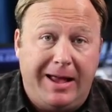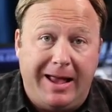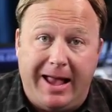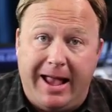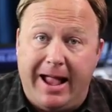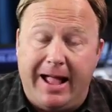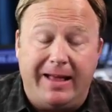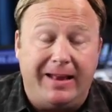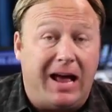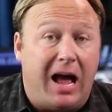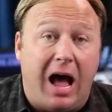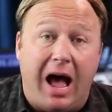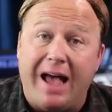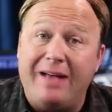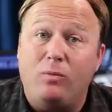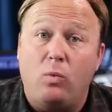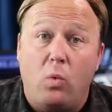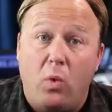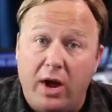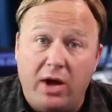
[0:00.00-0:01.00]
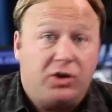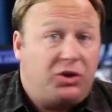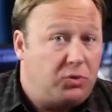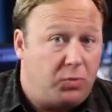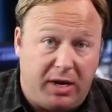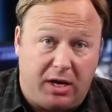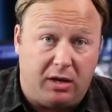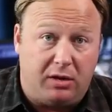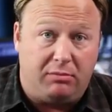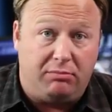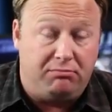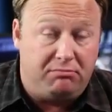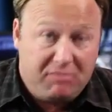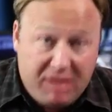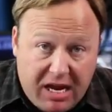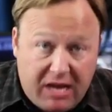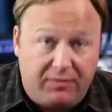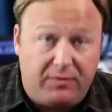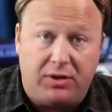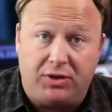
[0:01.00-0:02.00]
And I wish we could
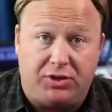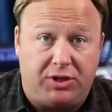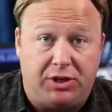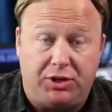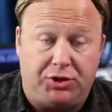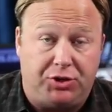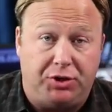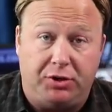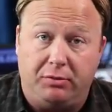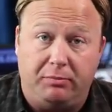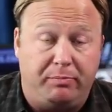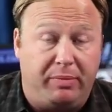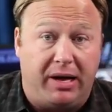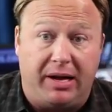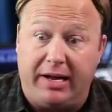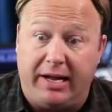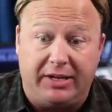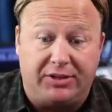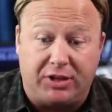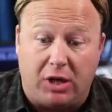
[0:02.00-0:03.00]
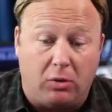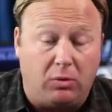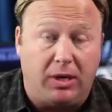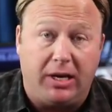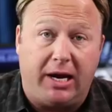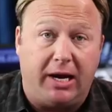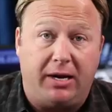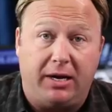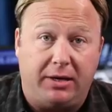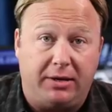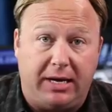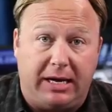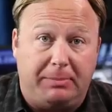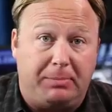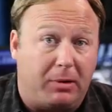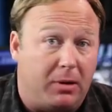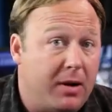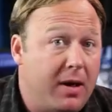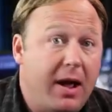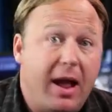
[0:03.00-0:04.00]
end this issue, but it's only getting
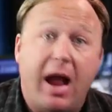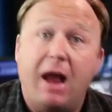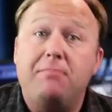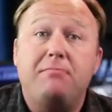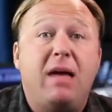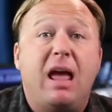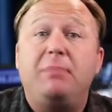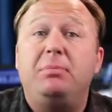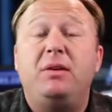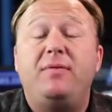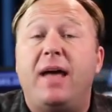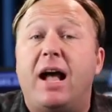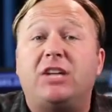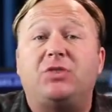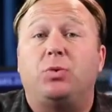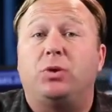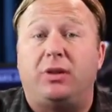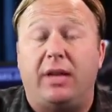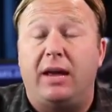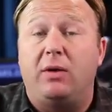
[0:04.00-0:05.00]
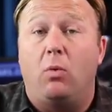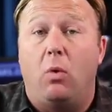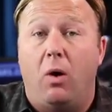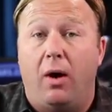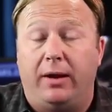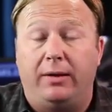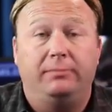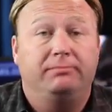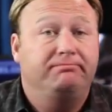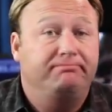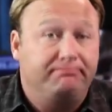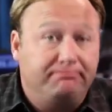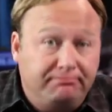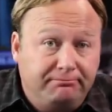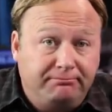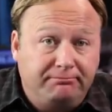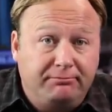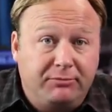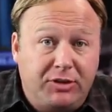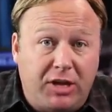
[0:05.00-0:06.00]
deeper. And maybe that's what they want.
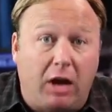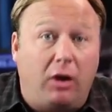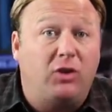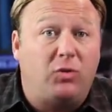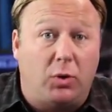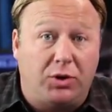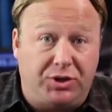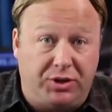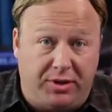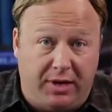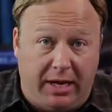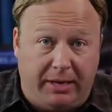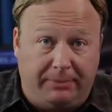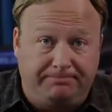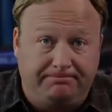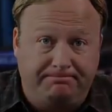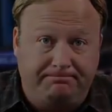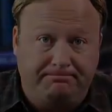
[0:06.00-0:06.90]
Tell us what you think.